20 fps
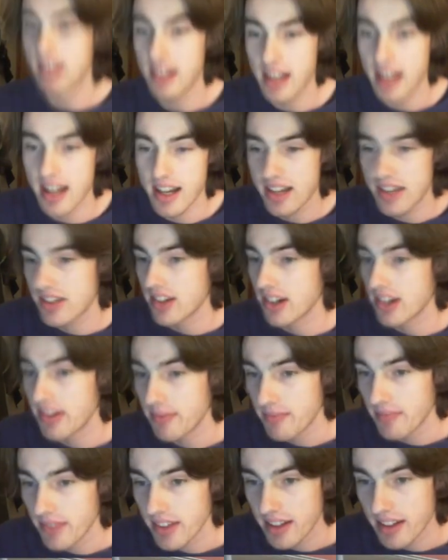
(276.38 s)
Okay, so
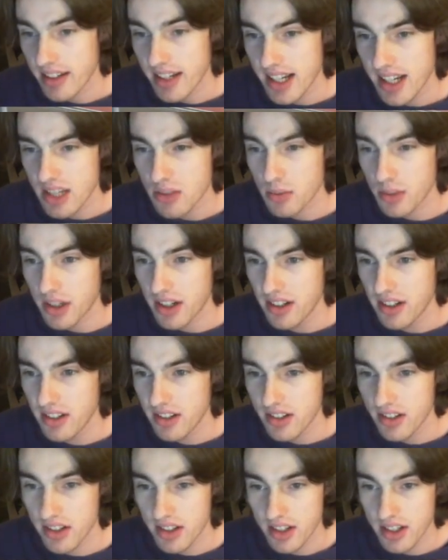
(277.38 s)
next one.
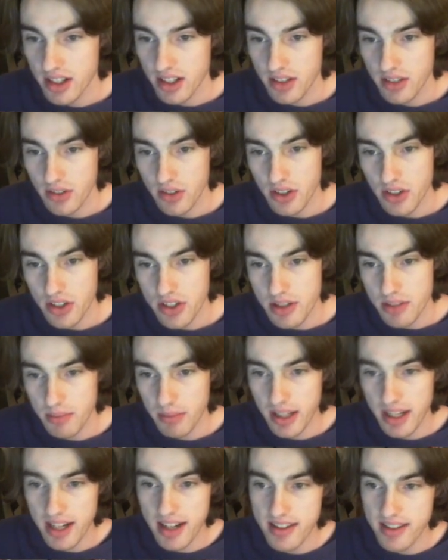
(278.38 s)
We've got some
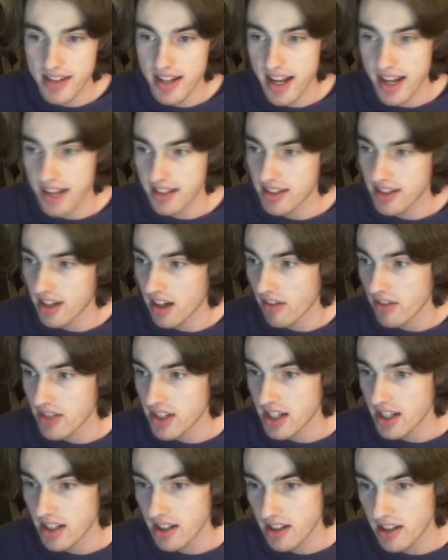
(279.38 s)
ladies in headscarves
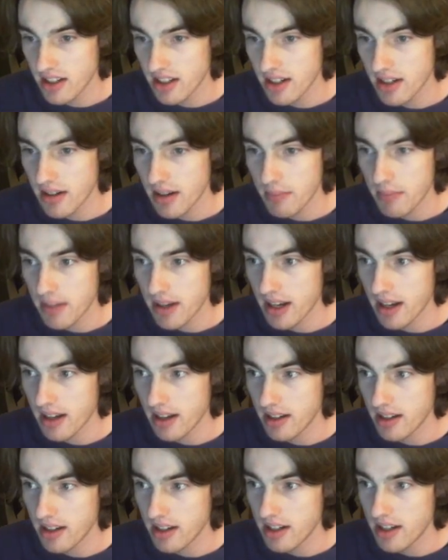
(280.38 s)
here,
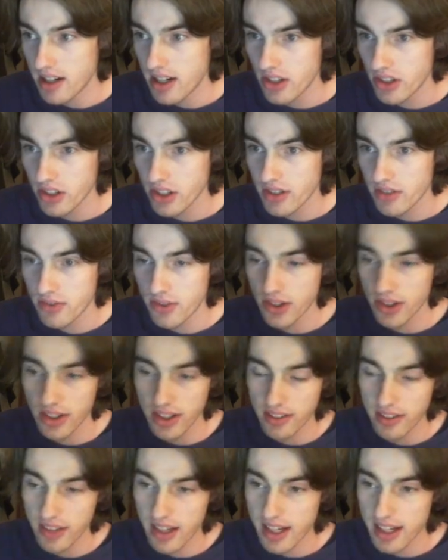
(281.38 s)
initially
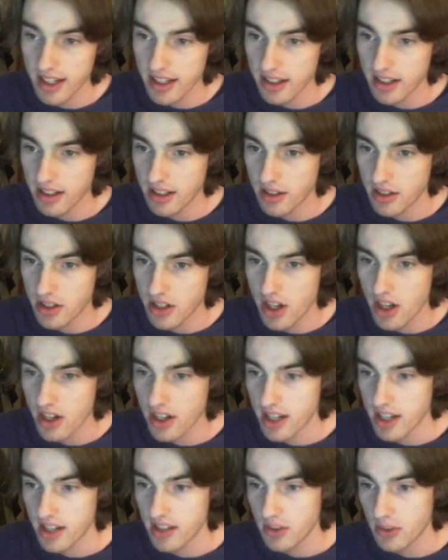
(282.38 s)
feeling like
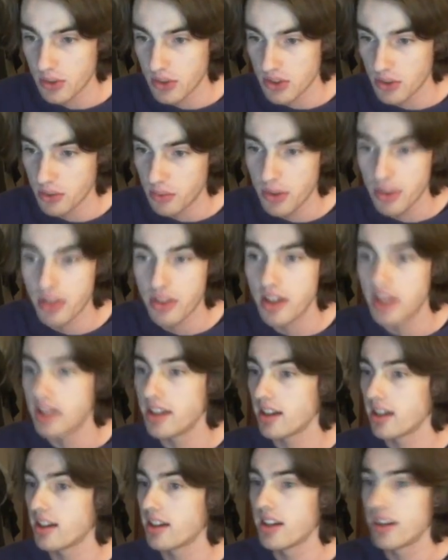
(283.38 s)
Turkey, also with
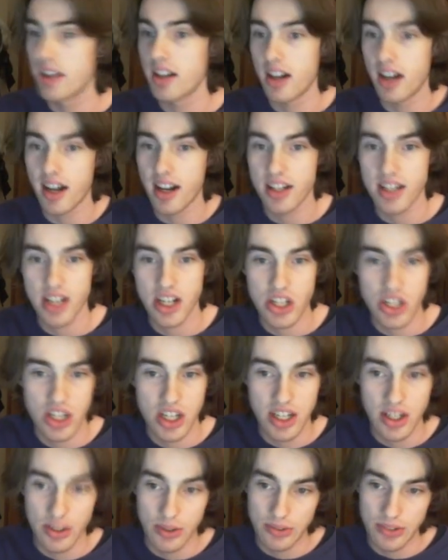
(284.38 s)
the architecture
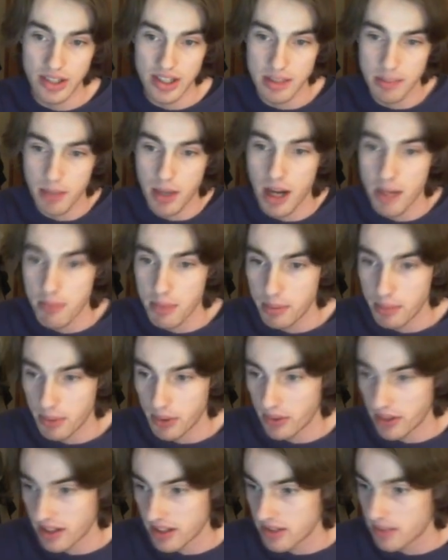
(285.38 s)
here, all these apartment
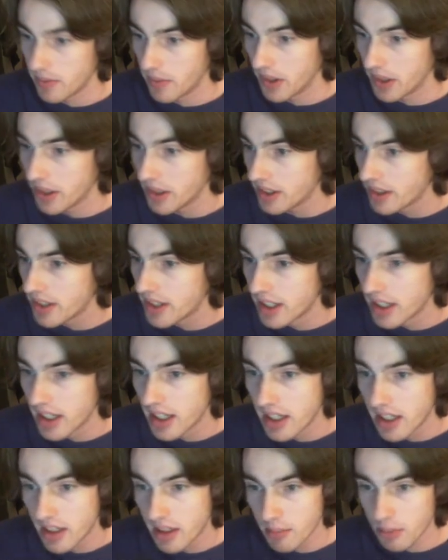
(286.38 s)
buildings and whatnot.
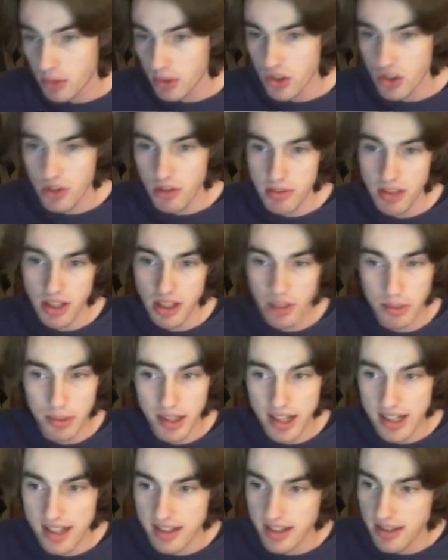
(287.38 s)
Blue strips on the
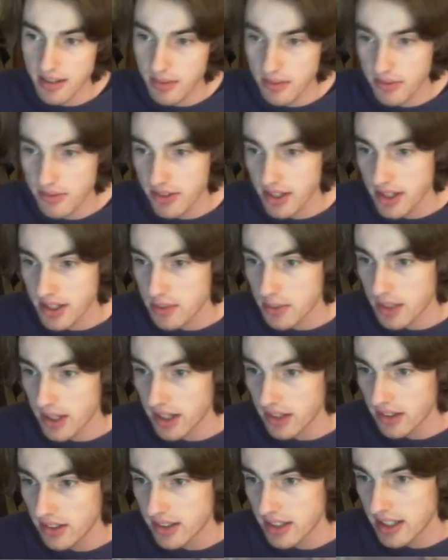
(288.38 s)
plate, so that would fit as
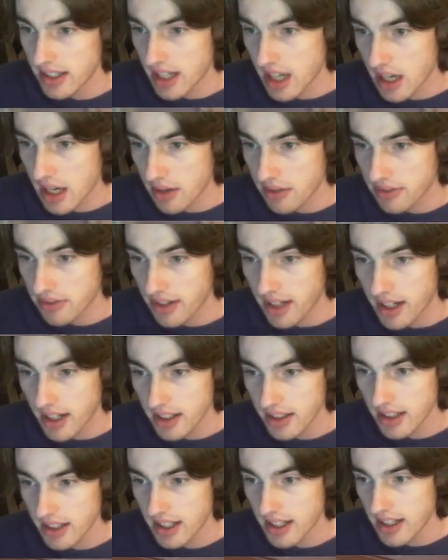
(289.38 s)
well.
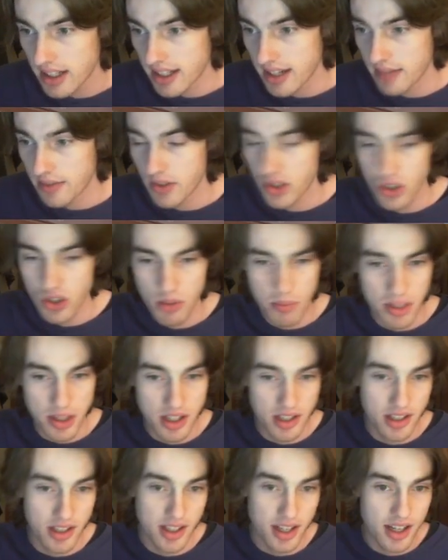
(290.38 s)
Kafal, yeah, this should be
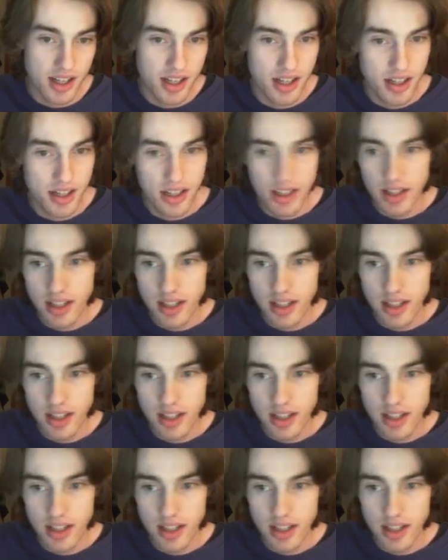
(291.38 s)
Turkey.